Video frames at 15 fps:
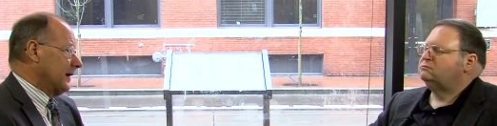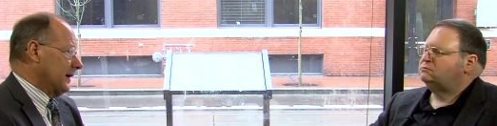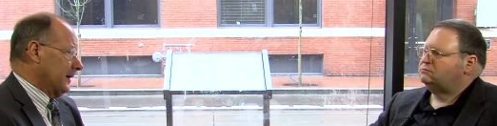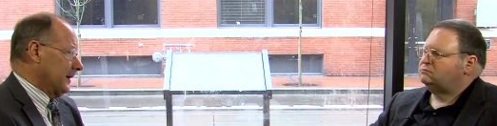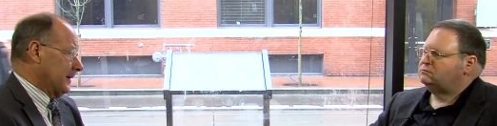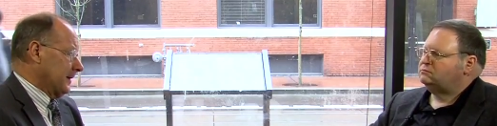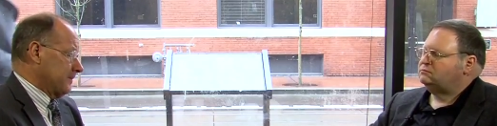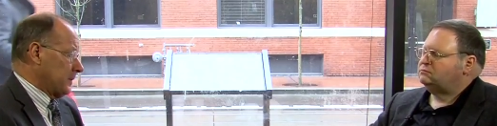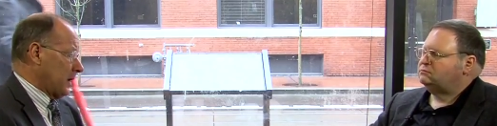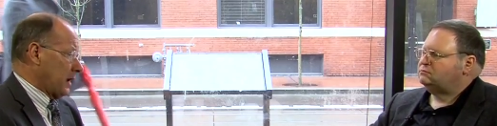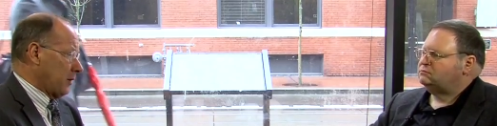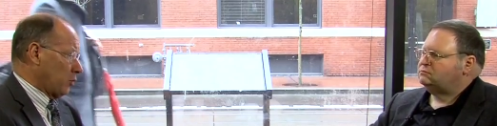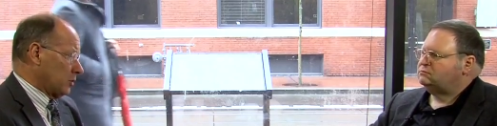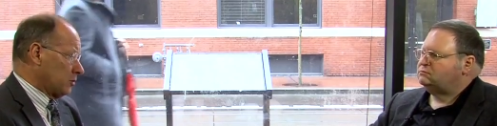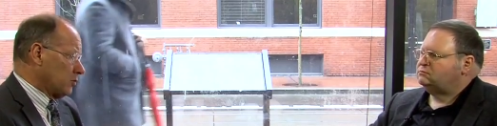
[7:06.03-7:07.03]

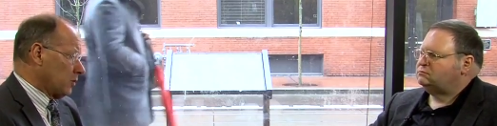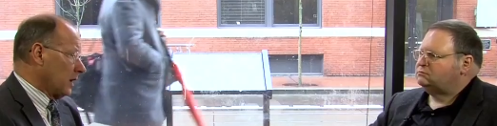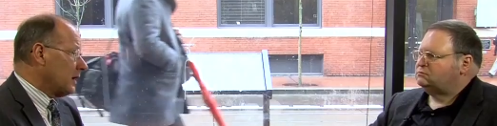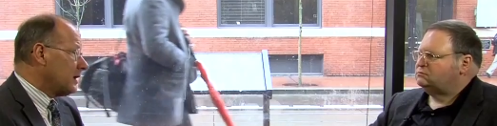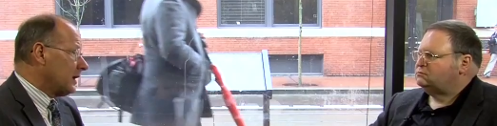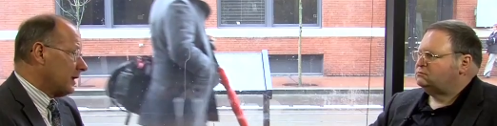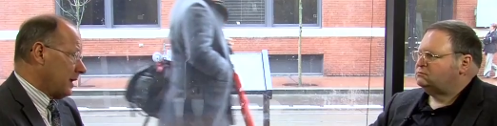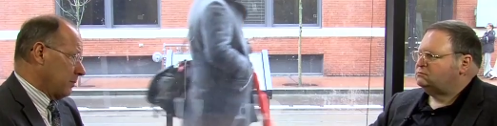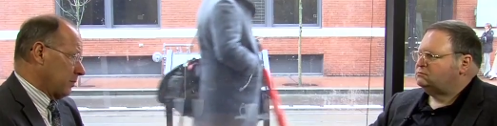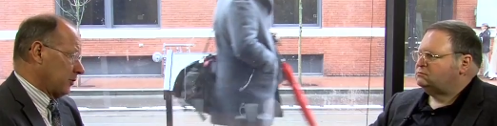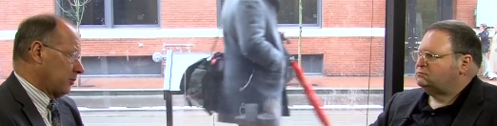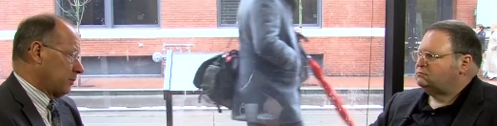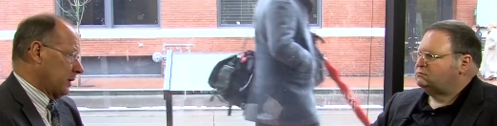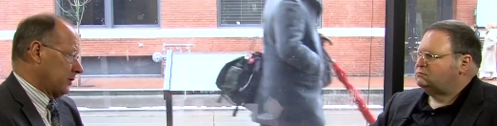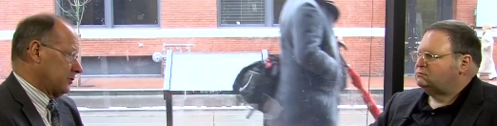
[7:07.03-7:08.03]
Speaker 1: And we're trying to keep
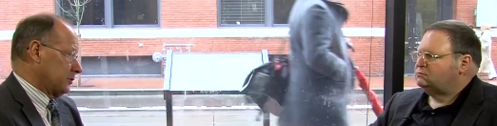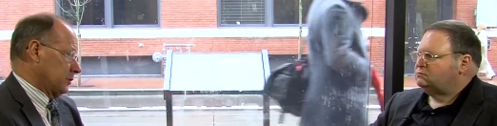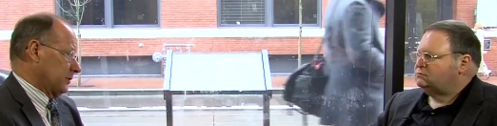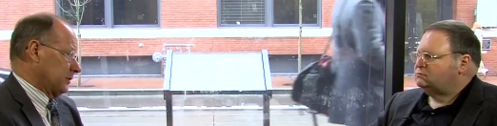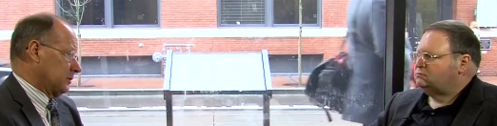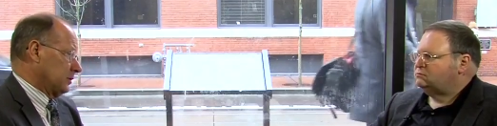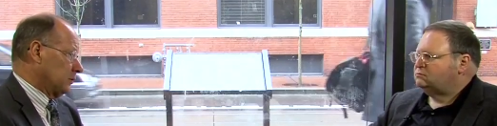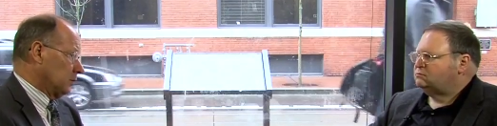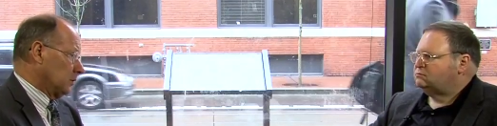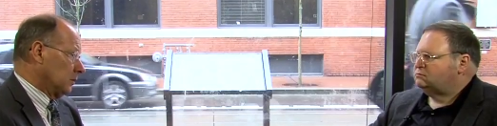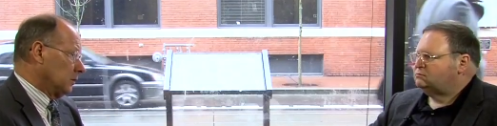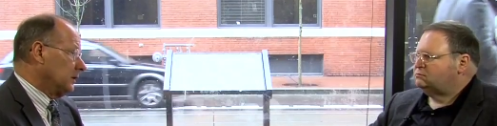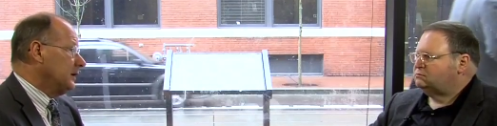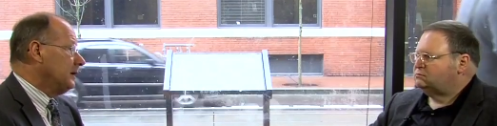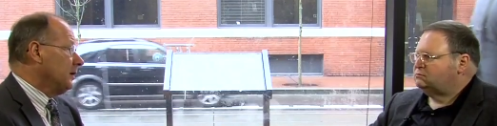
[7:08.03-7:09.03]
this bus service
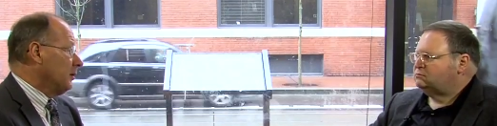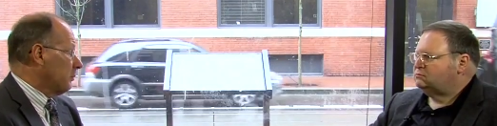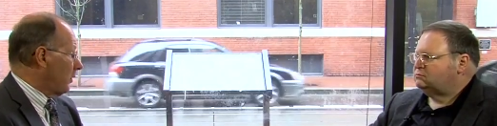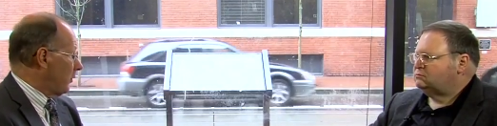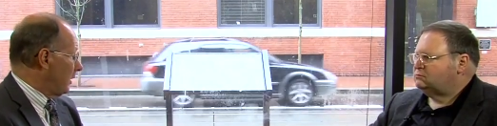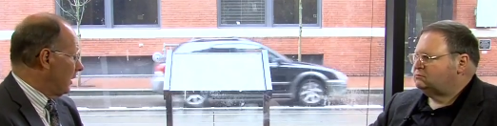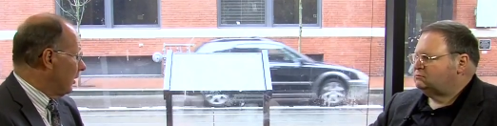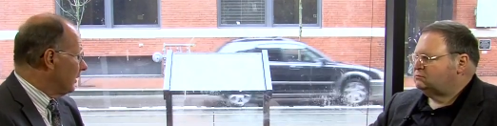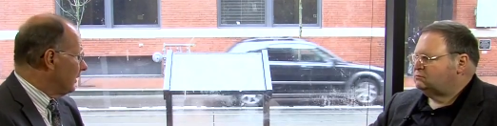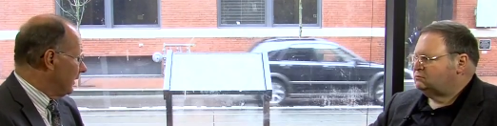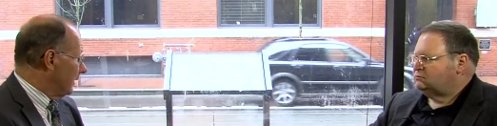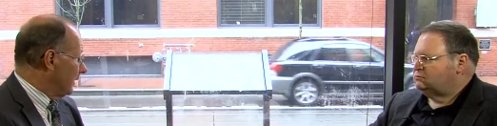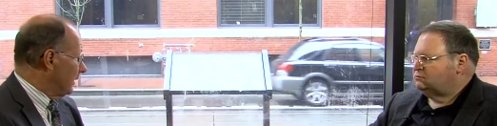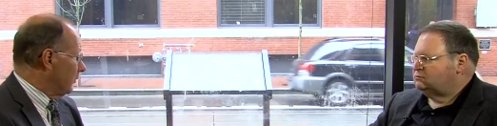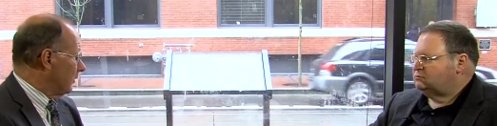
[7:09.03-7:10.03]
whole, but we are
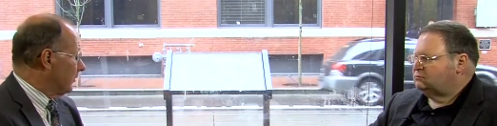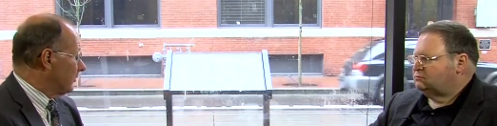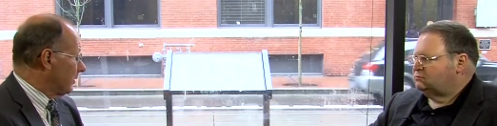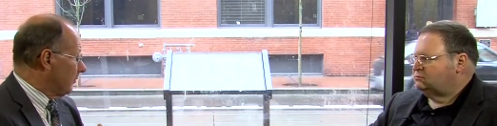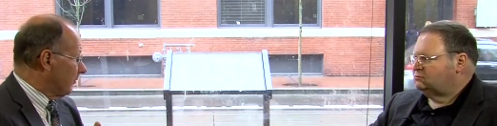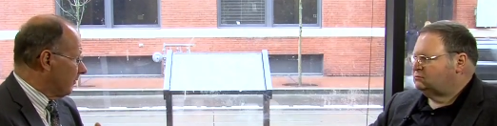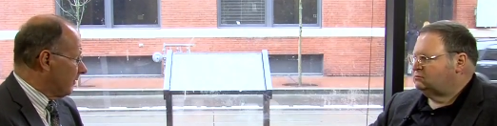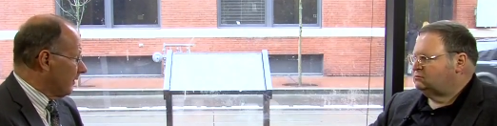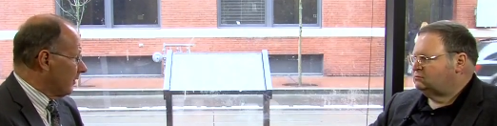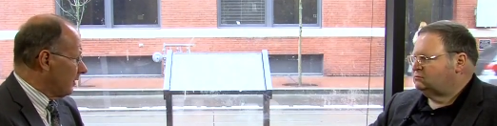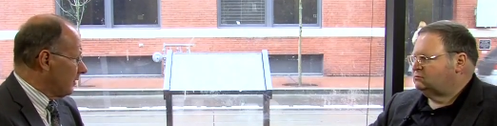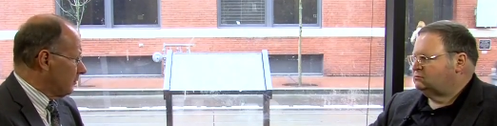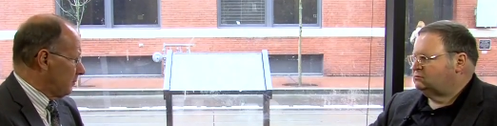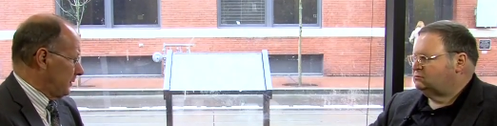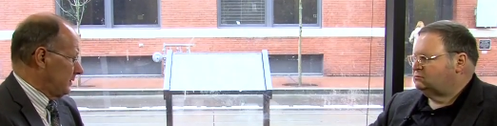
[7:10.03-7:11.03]
dealing with some
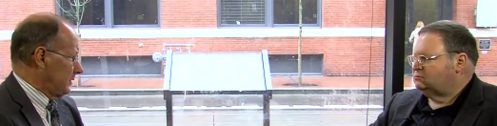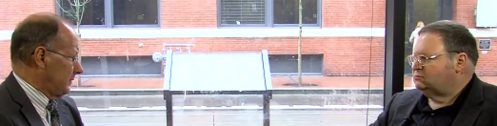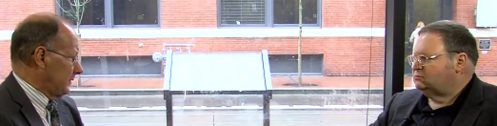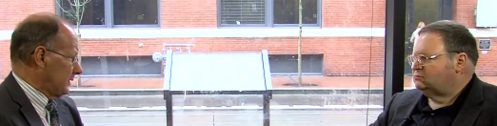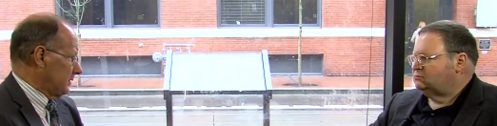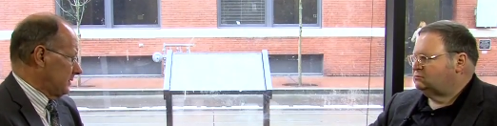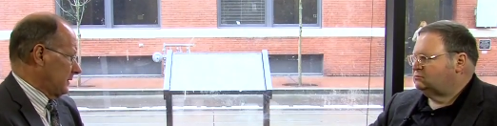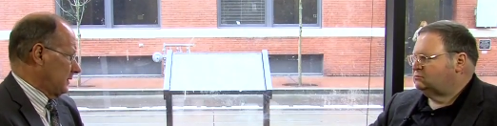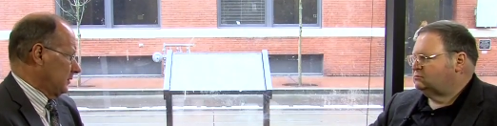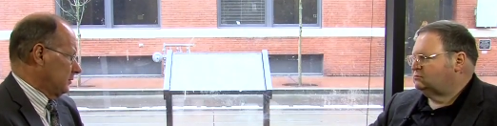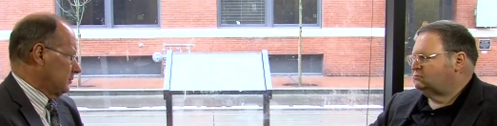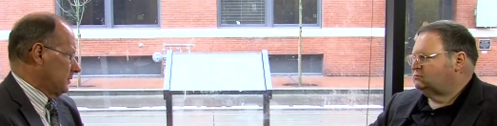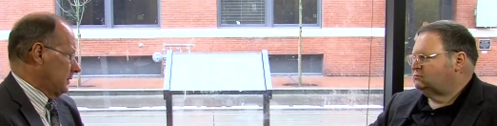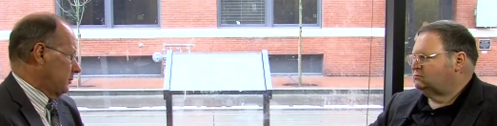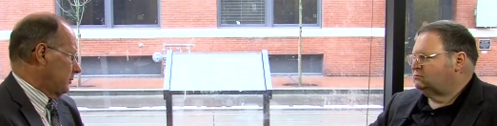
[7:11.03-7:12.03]
very specific single
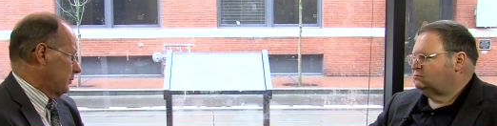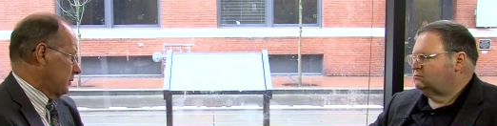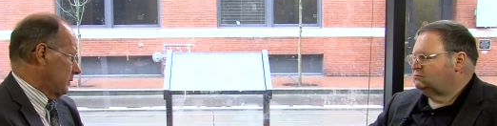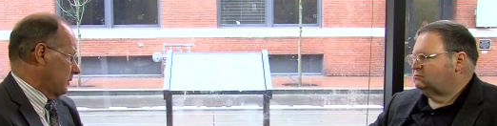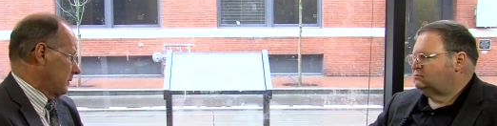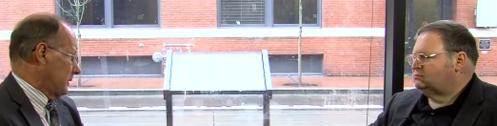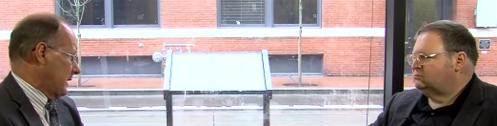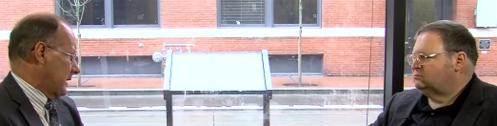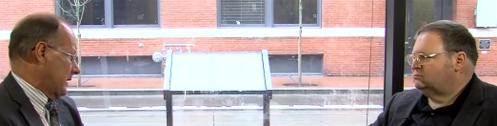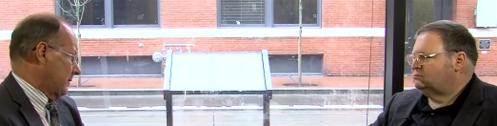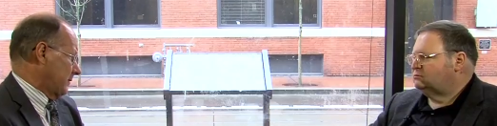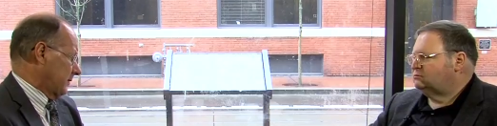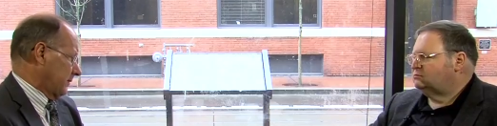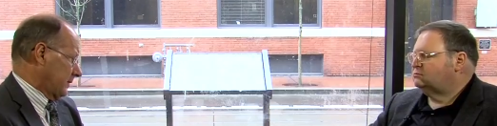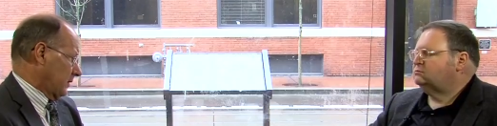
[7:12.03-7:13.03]
trips where we
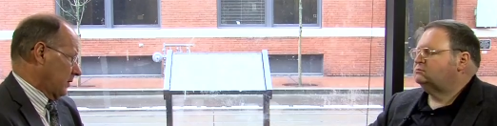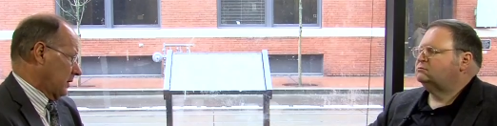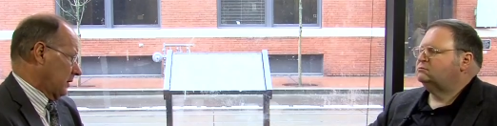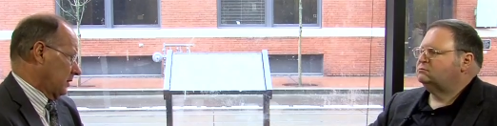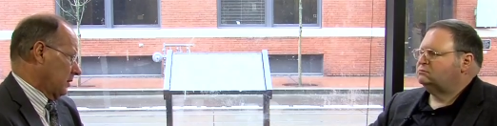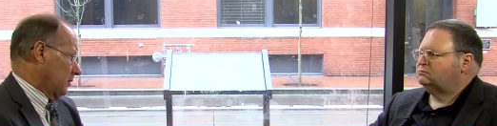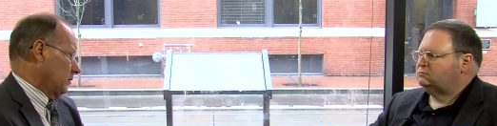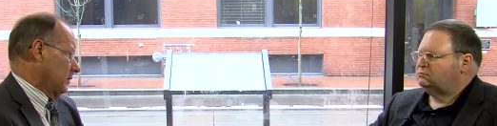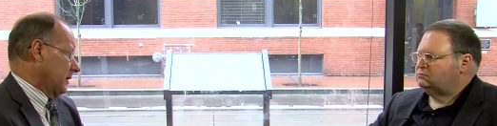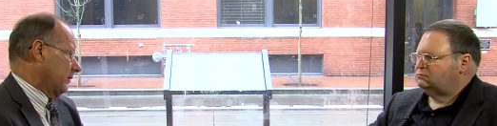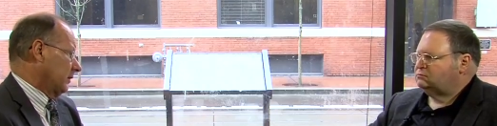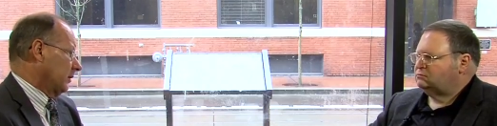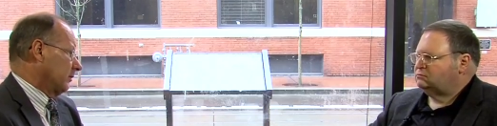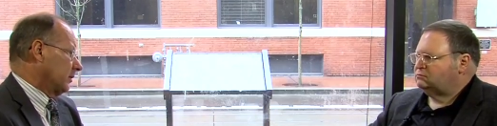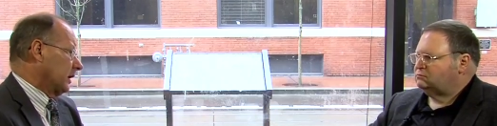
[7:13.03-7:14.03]
have a very low
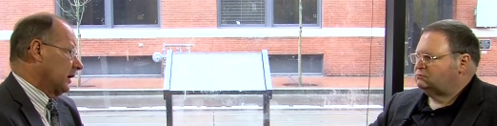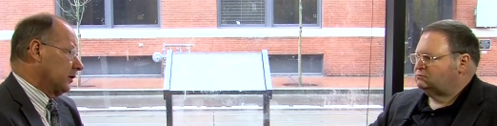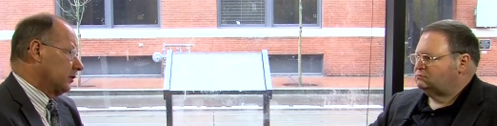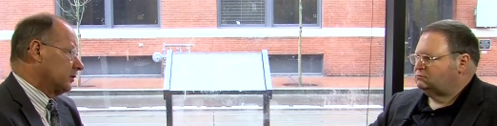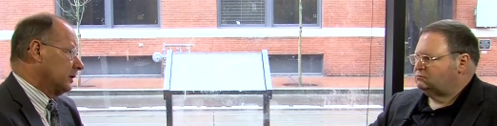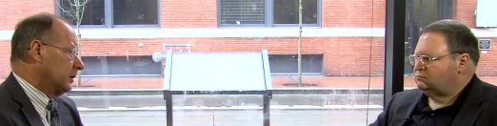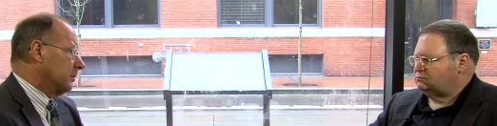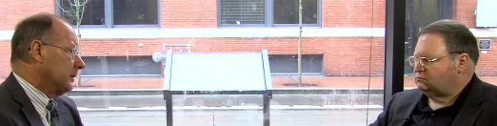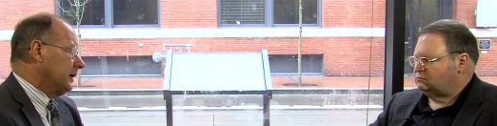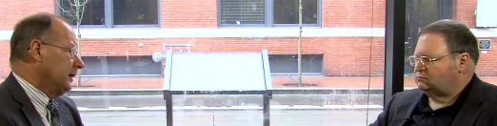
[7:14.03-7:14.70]
level of ridership.